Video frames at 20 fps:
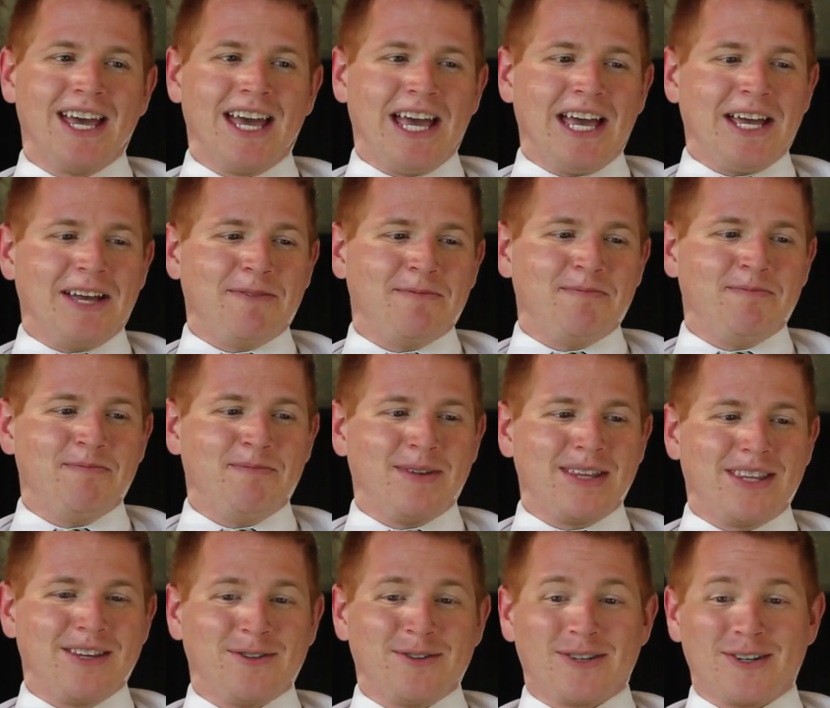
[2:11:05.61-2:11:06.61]

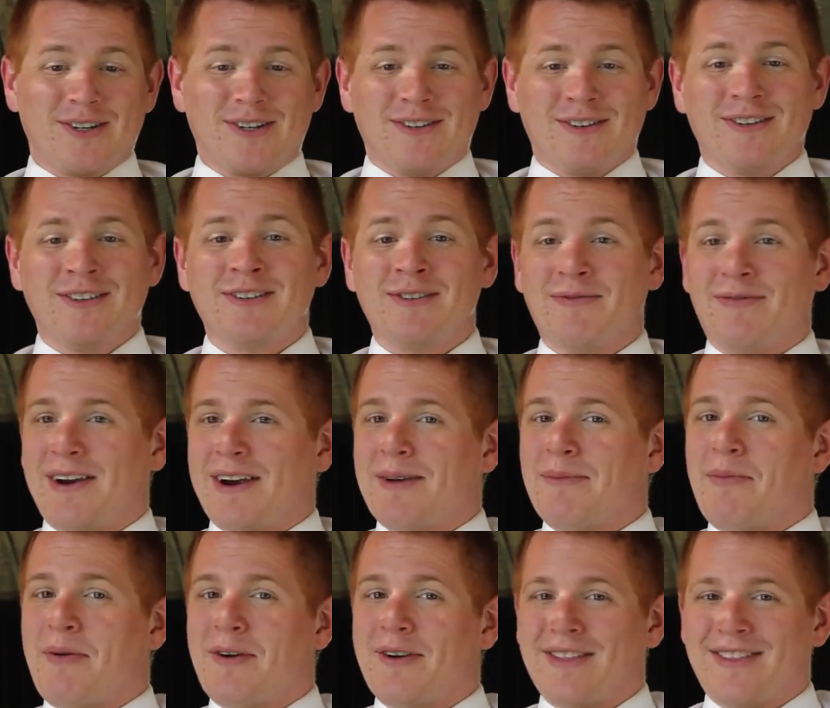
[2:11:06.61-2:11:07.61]
But those are some very
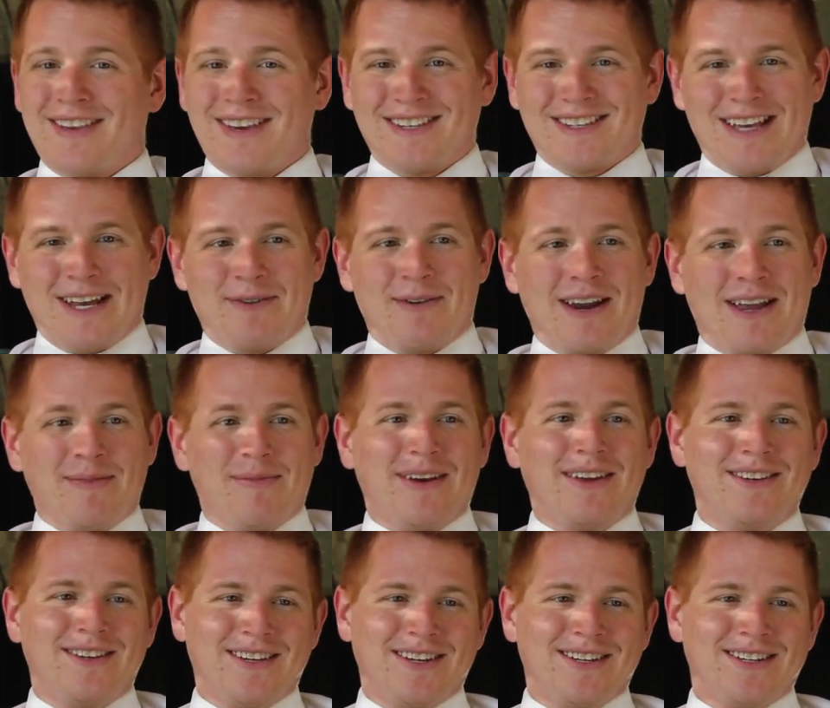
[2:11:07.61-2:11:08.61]
important things I'd
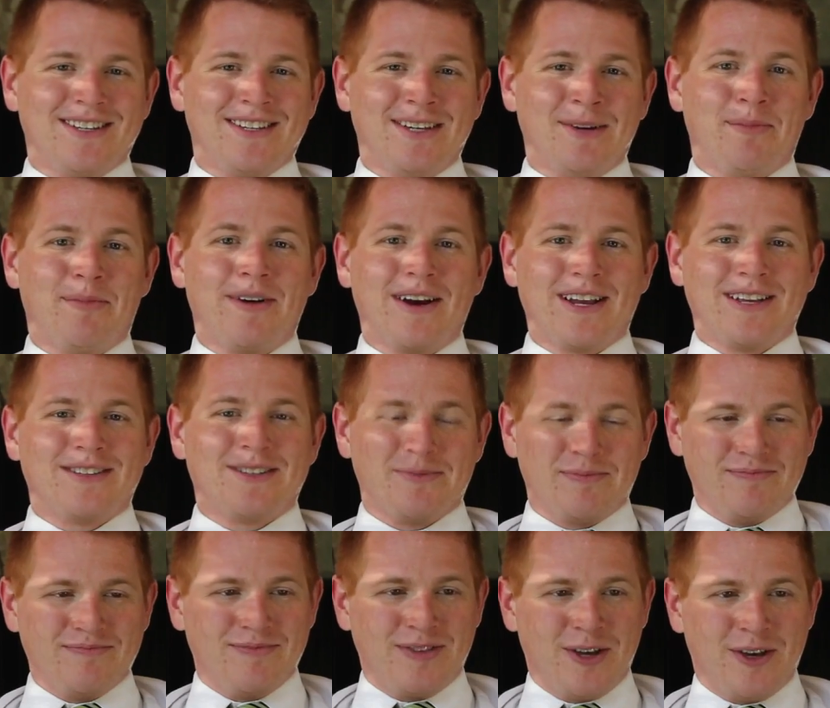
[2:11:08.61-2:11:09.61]
recommend you bring.
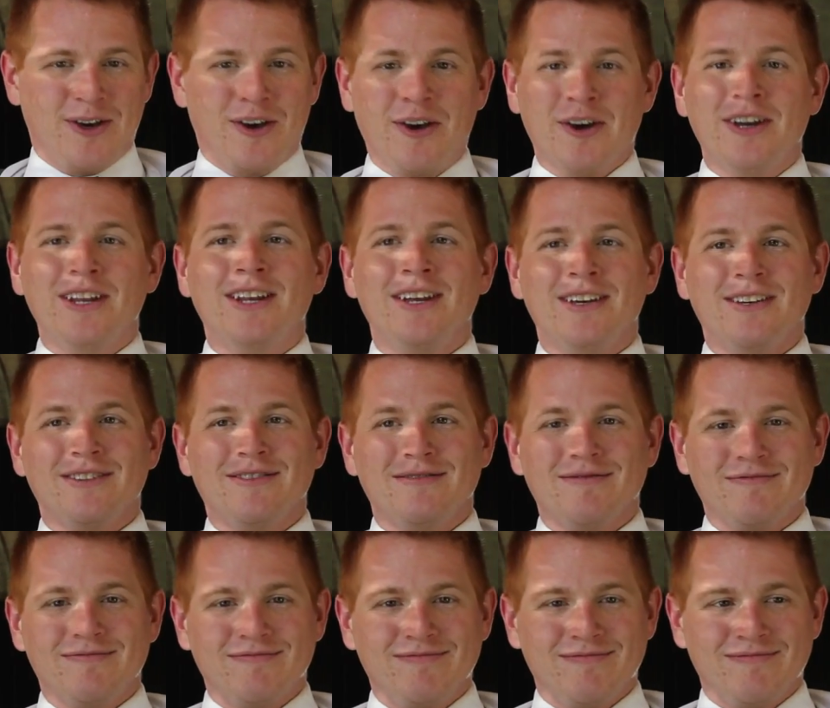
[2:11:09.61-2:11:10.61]
Some good
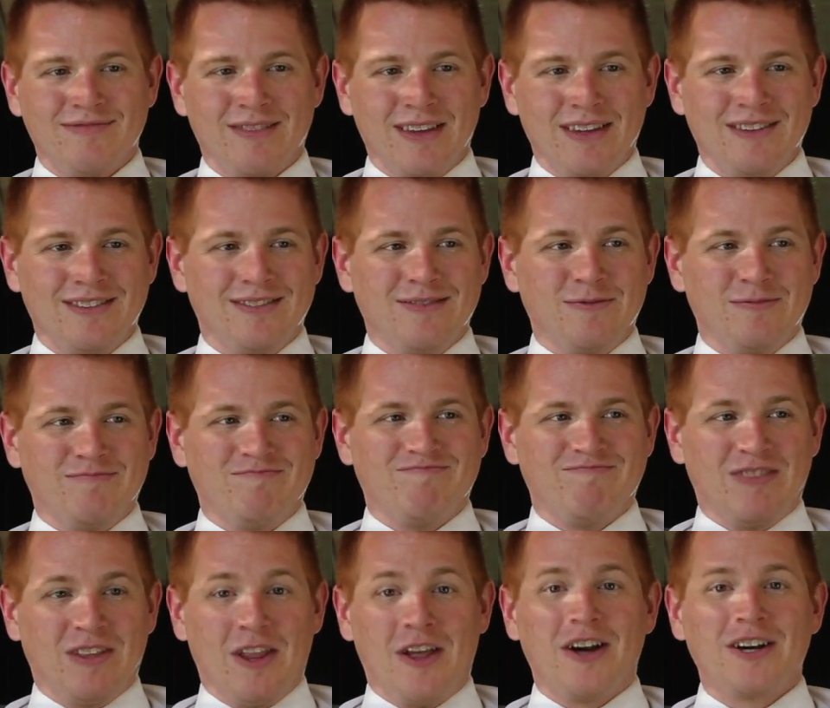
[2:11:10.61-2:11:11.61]

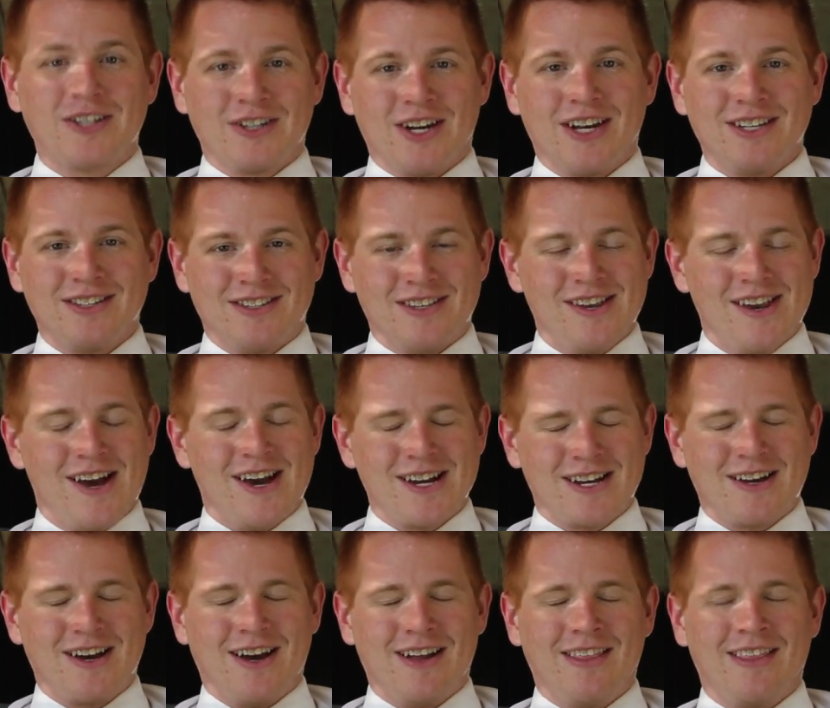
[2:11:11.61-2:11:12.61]
long johns,
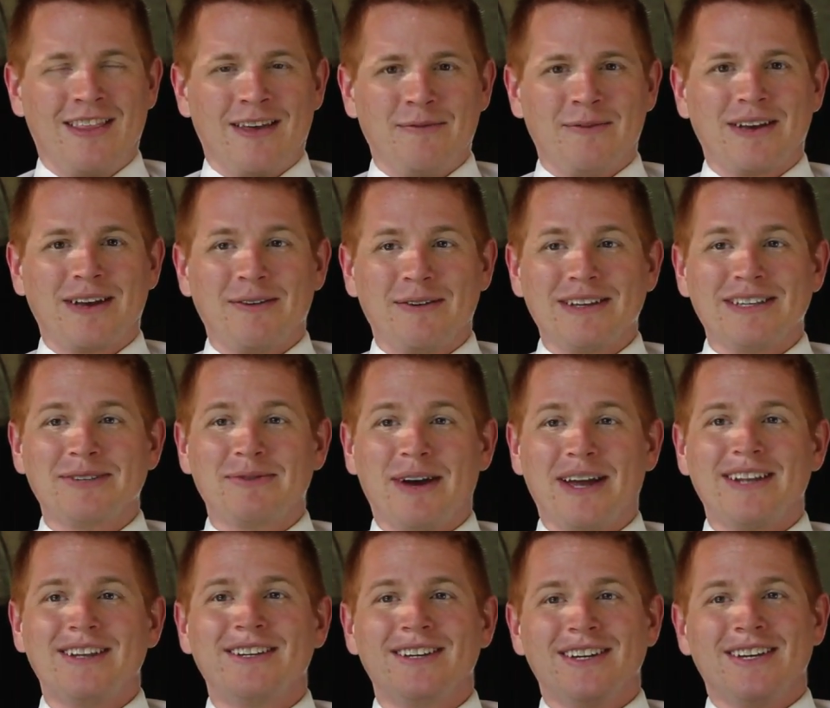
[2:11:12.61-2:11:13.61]
not cotton, that wick away
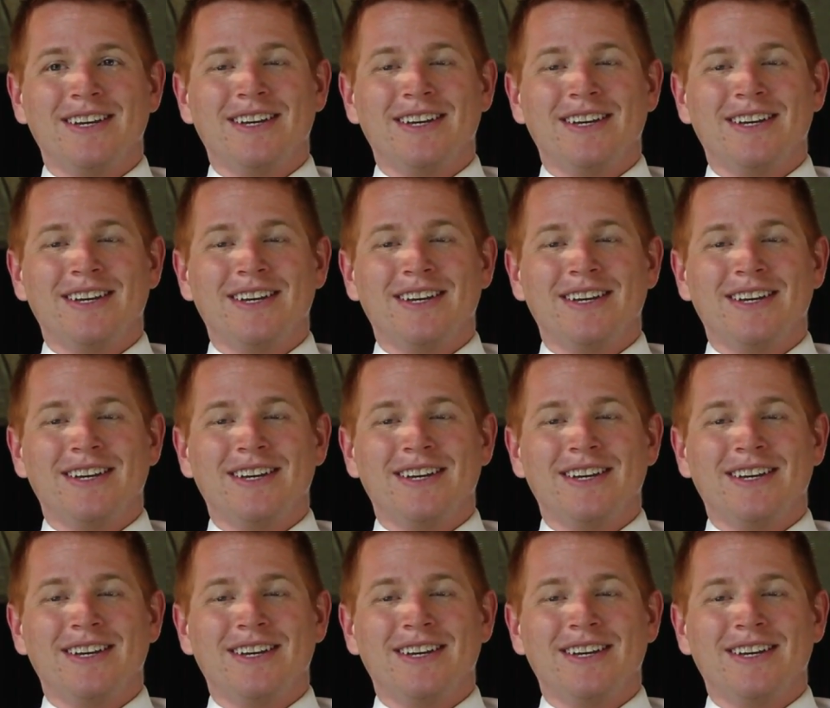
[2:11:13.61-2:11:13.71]
sweat.